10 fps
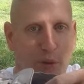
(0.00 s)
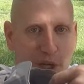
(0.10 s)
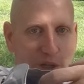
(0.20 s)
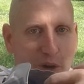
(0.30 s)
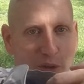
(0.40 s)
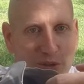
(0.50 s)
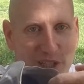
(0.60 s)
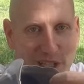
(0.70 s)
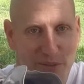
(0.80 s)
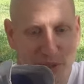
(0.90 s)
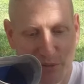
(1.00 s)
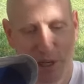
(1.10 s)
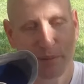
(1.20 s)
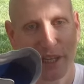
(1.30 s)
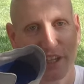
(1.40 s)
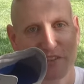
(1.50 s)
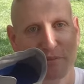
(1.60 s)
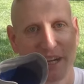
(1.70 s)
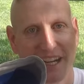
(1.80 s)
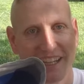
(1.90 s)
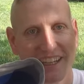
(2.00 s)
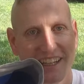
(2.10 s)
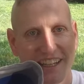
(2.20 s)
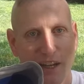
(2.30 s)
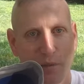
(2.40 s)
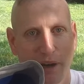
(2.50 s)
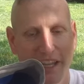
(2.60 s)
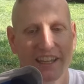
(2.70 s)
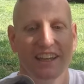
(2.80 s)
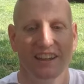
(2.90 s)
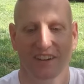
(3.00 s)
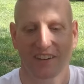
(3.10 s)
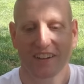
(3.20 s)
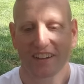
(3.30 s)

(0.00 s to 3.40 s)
point only would rub against my my heel